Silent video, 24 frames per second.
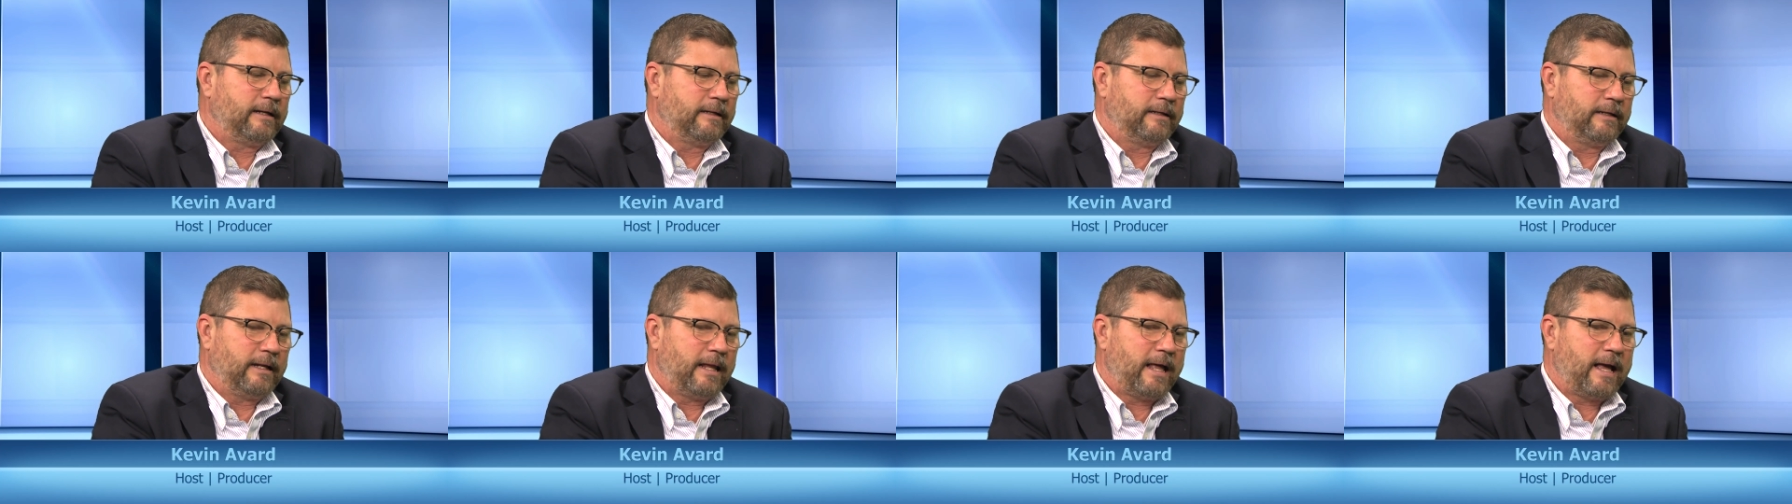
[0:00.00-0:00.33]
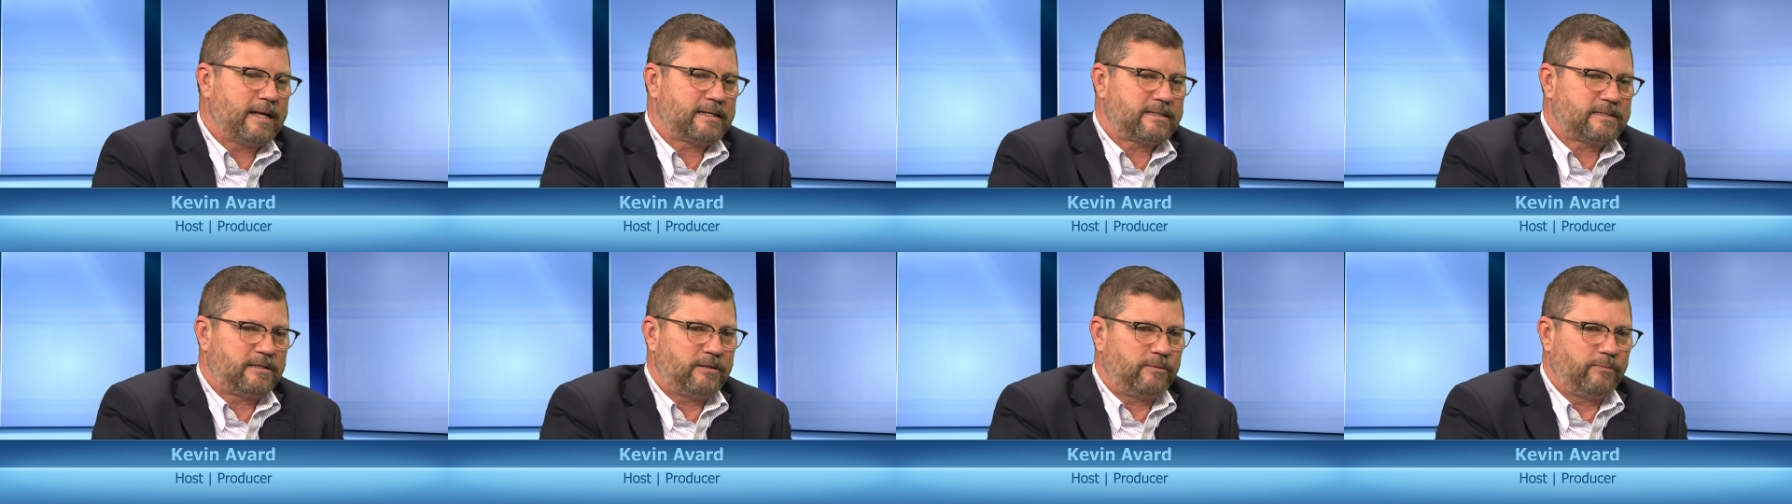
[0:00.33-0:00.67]
a little
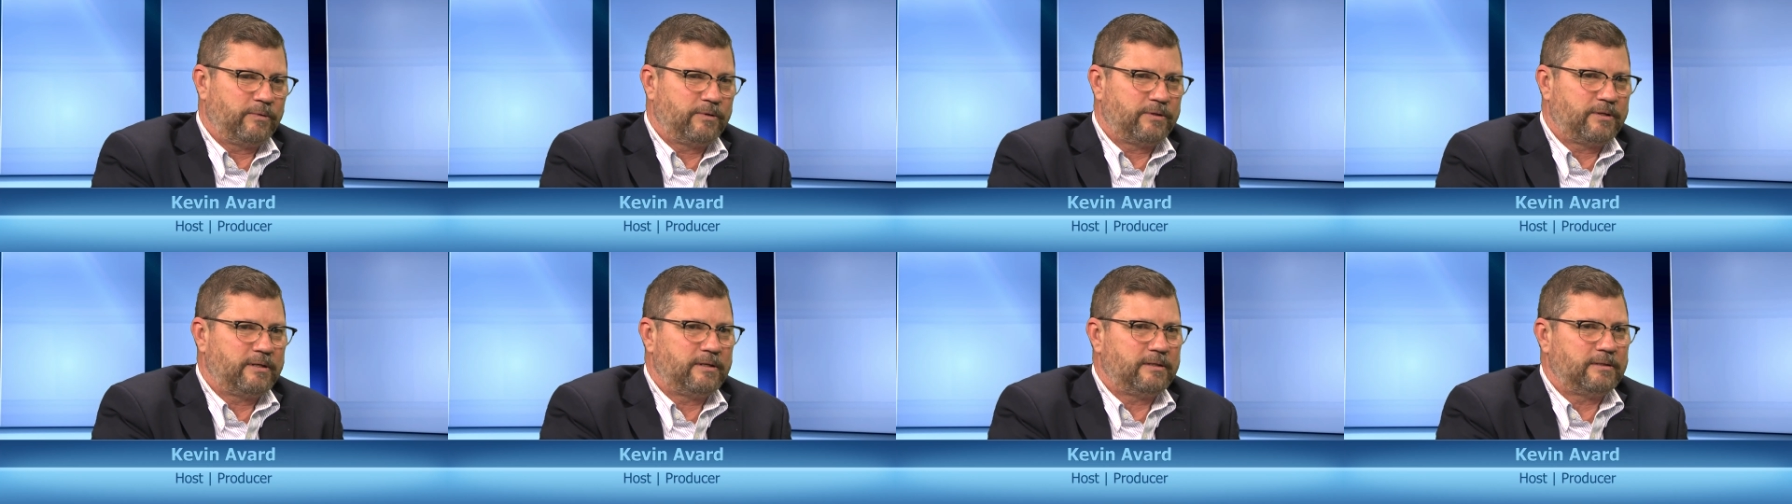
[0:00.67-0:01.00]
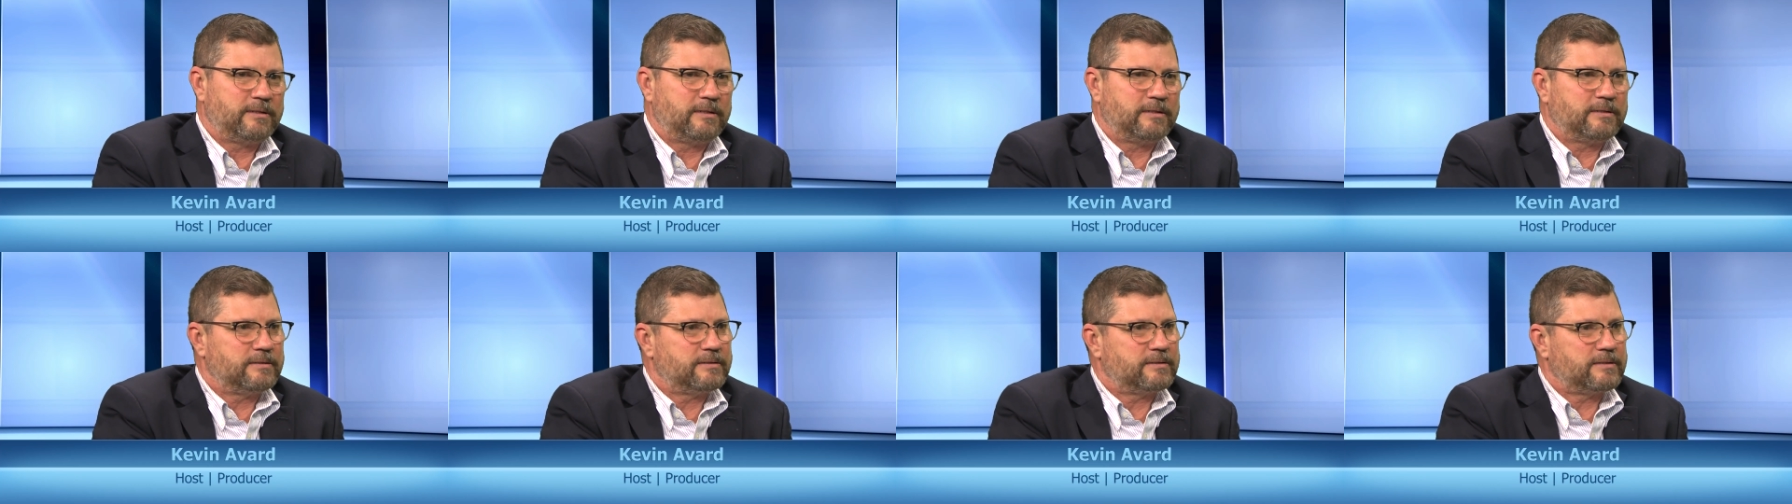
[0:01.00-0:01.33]
accident with
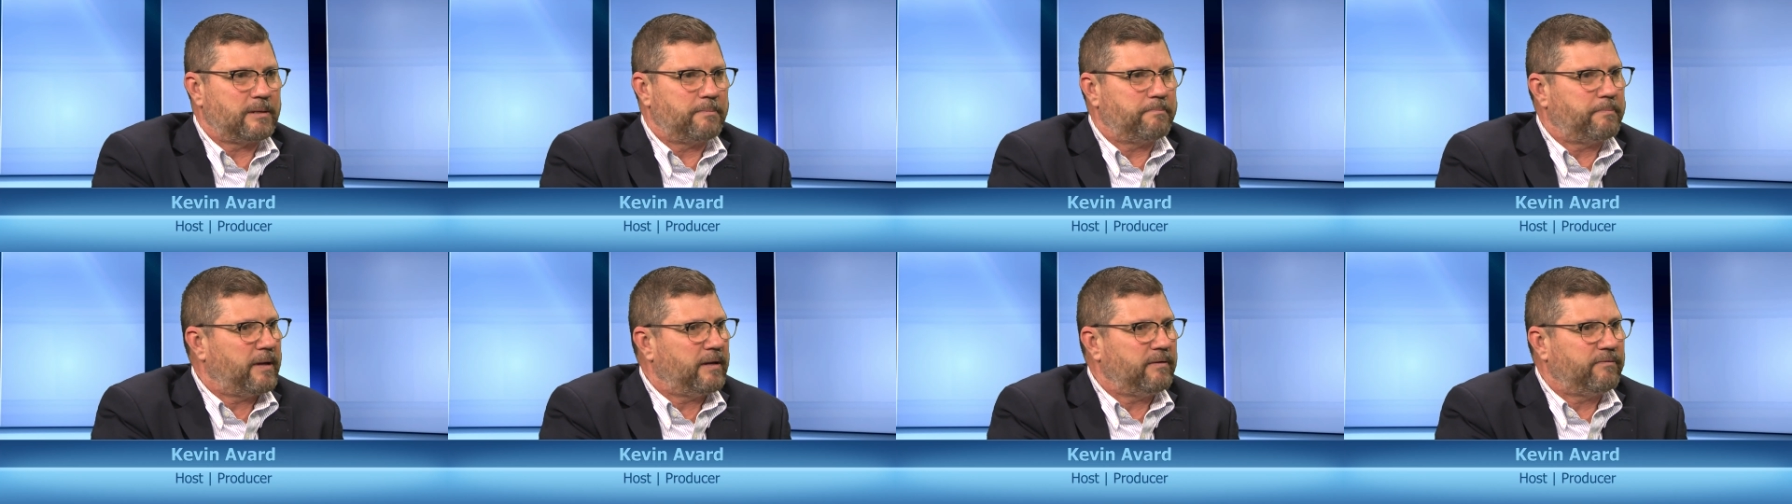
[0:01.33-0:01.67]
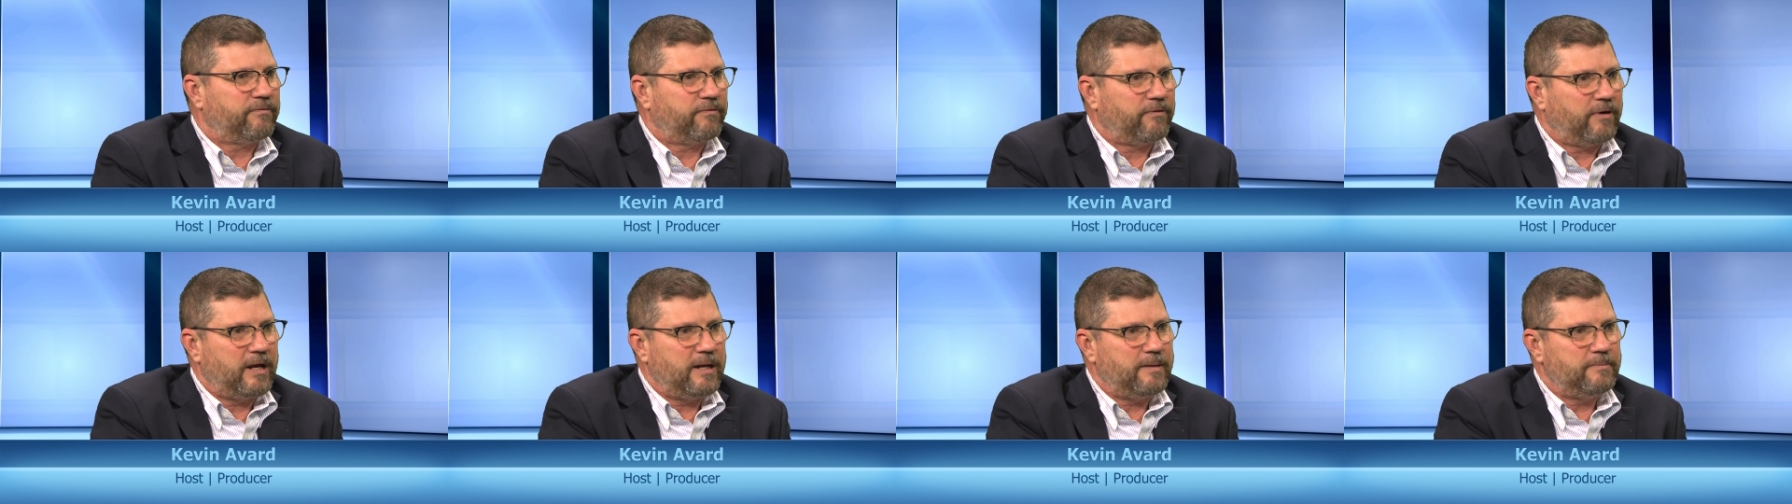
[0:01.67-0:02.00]
it, there's a
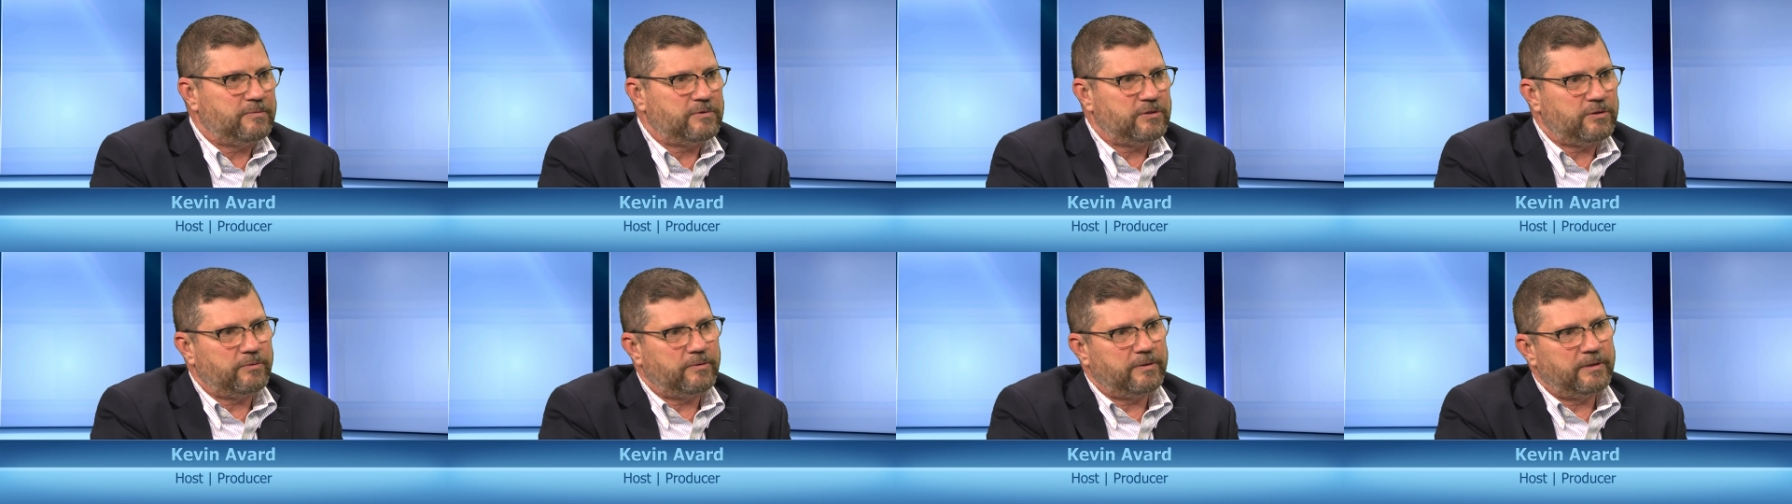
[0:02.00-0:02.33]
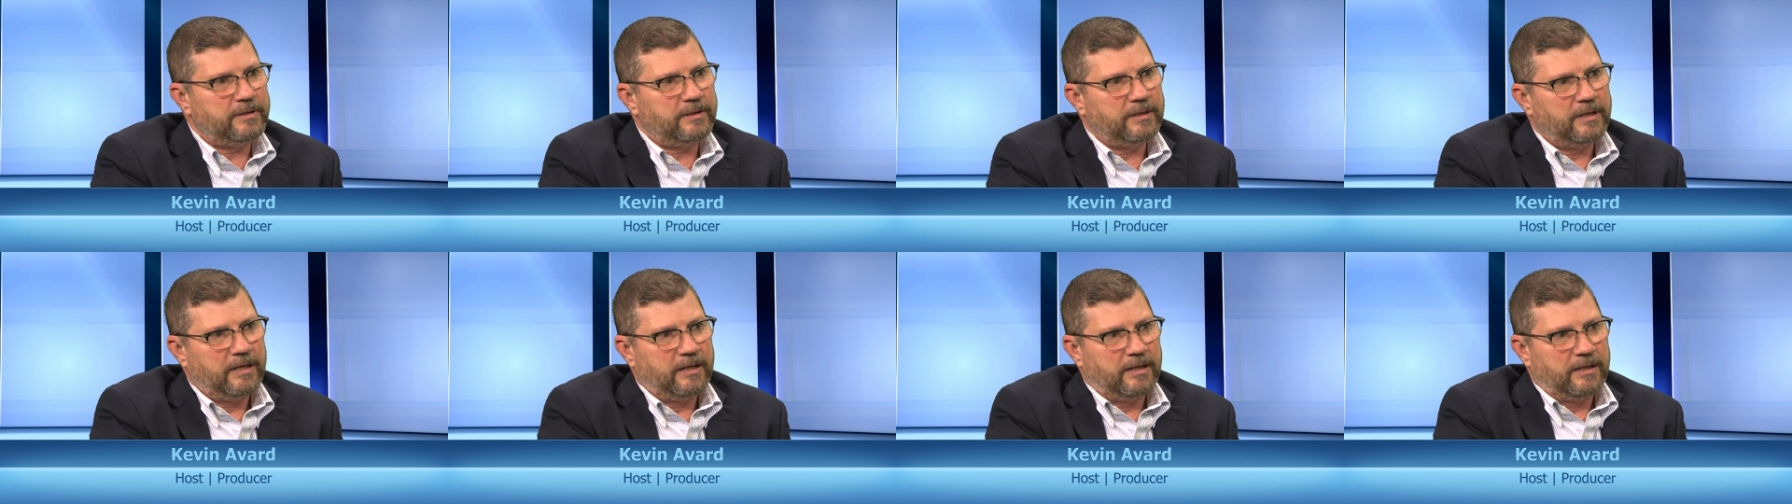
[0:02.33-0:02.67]
bent frame to
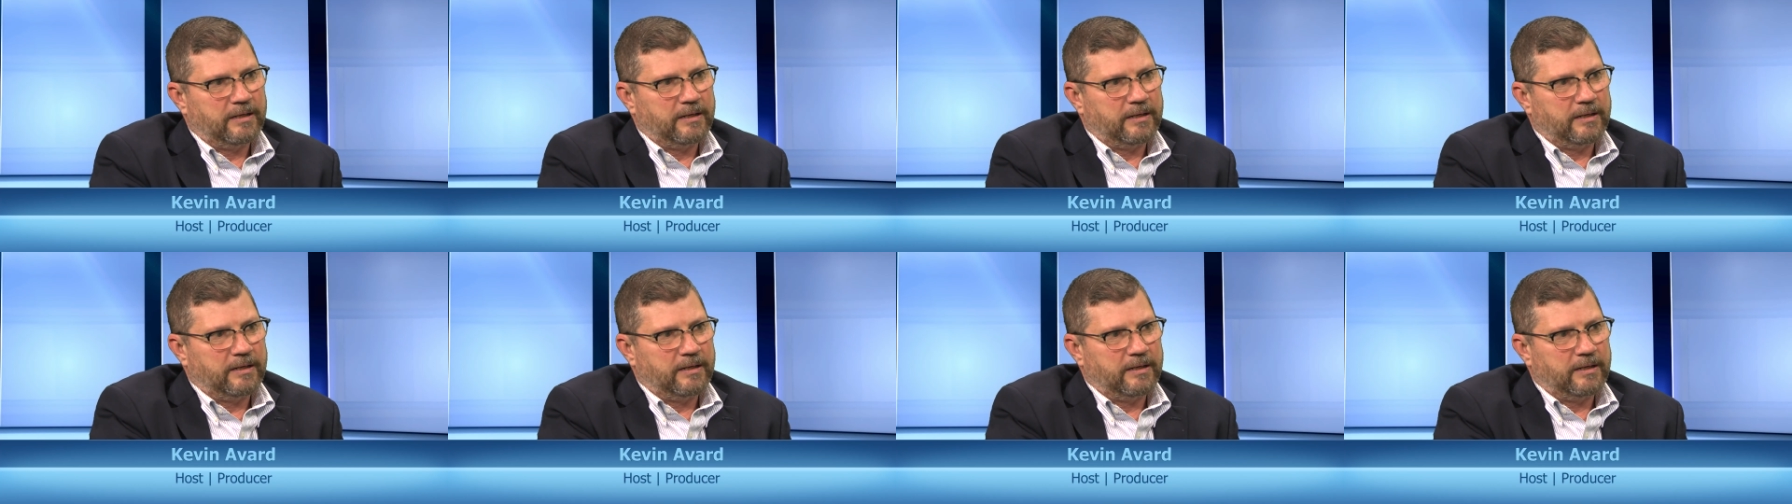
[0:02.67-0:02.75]
it,